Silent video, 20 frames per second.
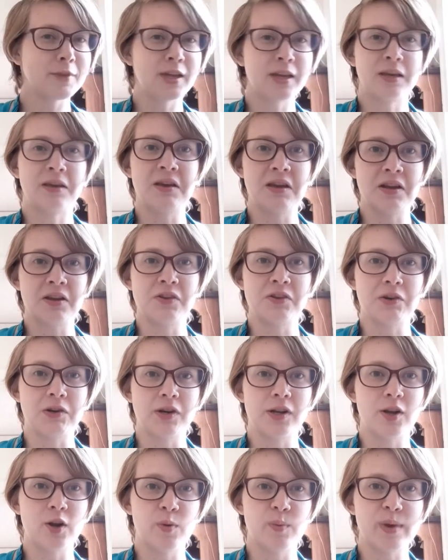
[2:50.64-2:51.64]
getting
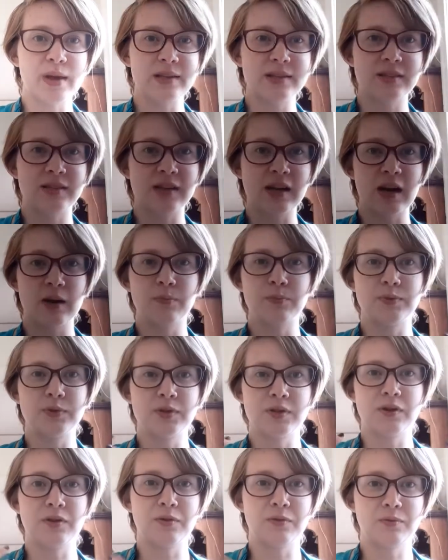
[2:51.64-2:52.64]
dirty or messed up.
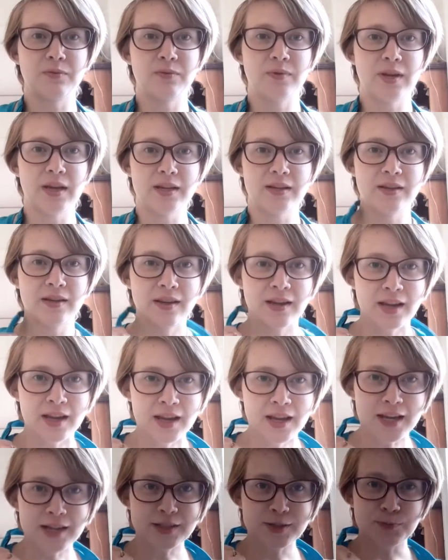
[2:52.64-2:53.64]
So
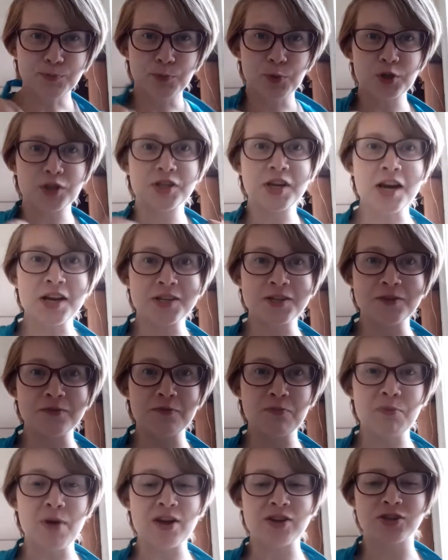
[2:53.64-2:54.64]
it's a protective
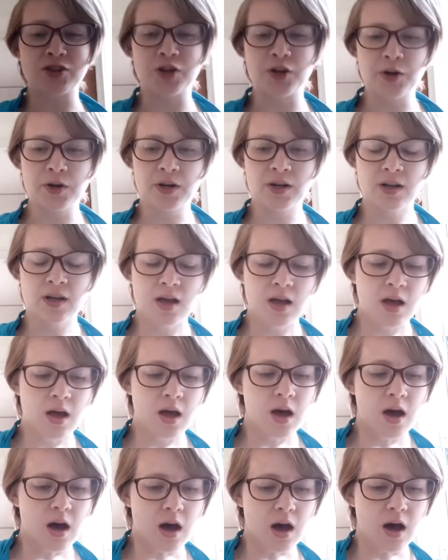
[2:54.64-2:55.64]
measure.
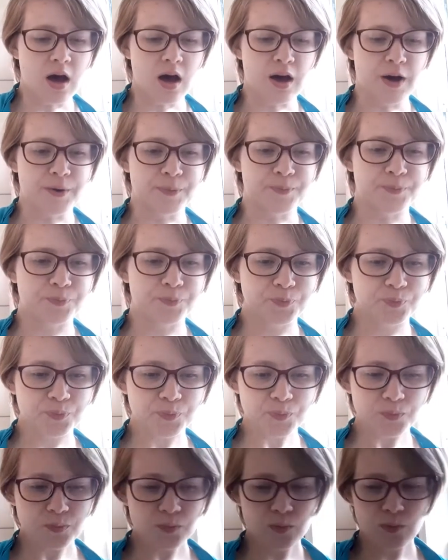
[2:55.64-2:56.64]
So
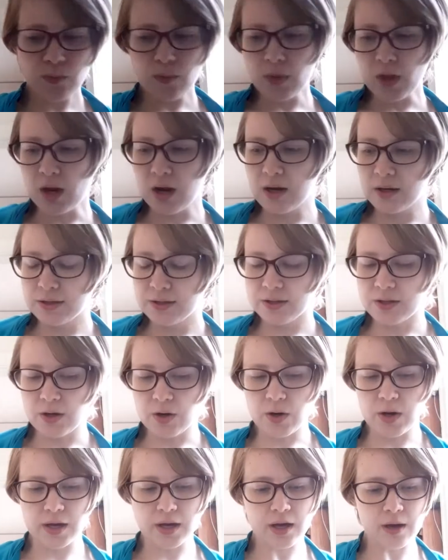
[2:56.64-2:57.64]

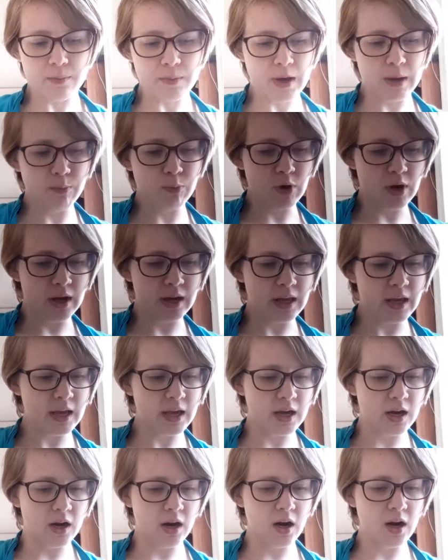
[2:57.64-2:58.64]
I got my bread
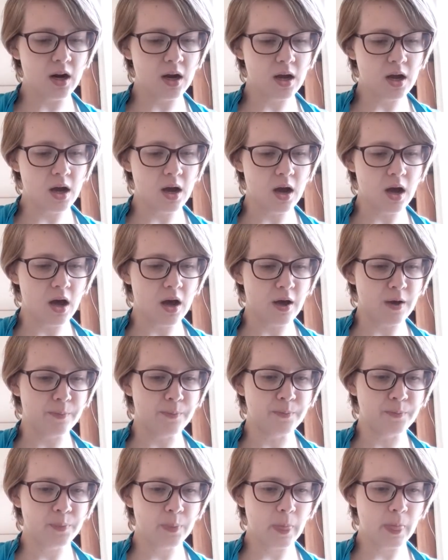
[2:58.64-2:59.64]
here.
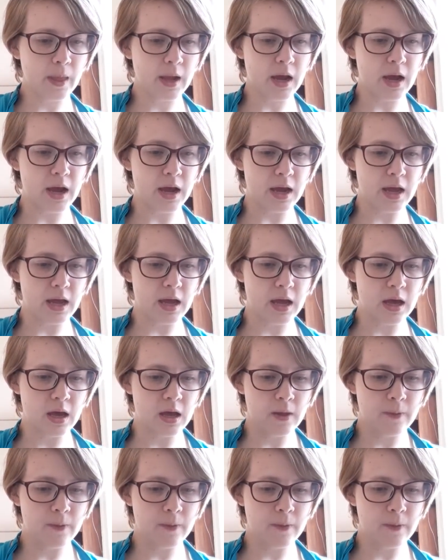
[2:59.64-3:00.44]
I